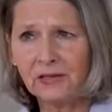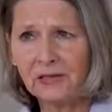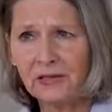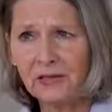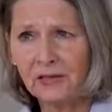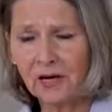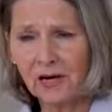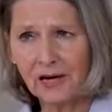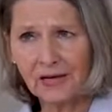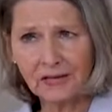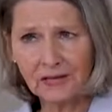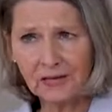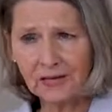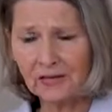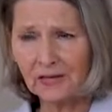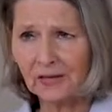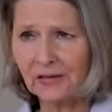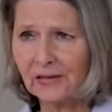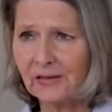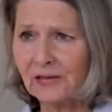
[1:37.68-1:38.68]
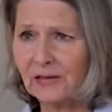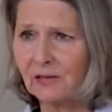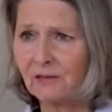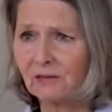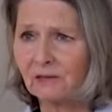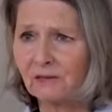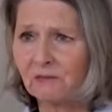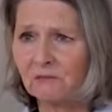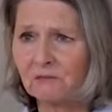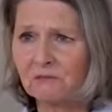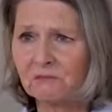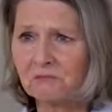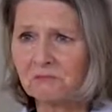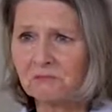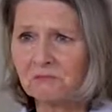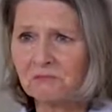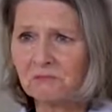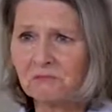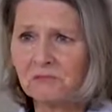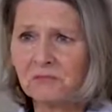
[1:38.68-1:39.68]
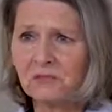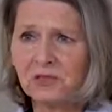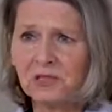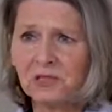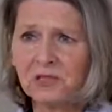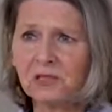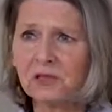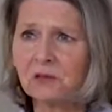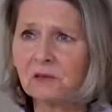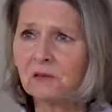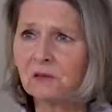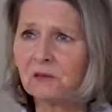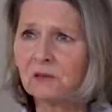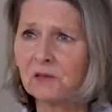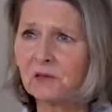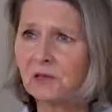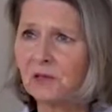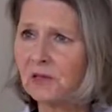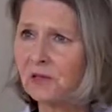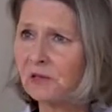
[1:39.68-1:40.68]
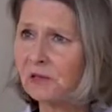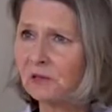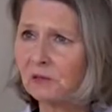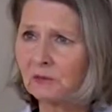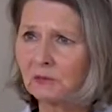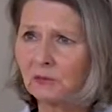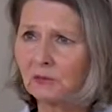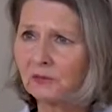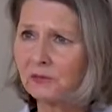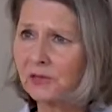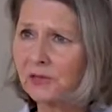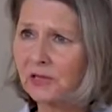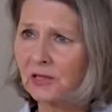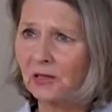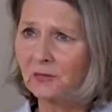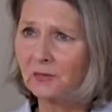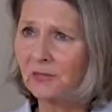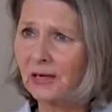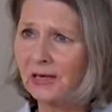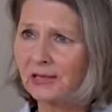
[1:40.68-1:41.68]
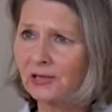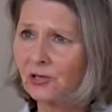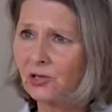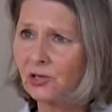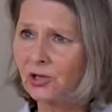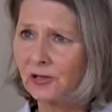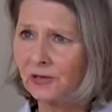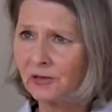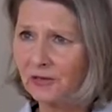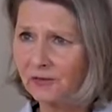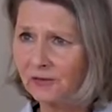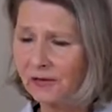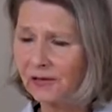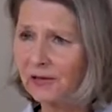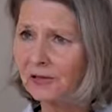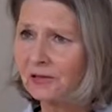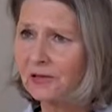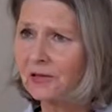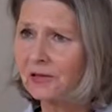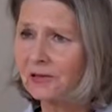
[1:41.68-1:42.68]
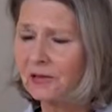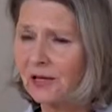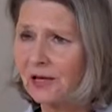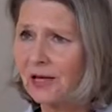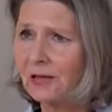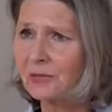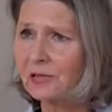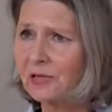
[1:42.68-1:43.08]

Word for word: the signs didn't develop in any dramatic way.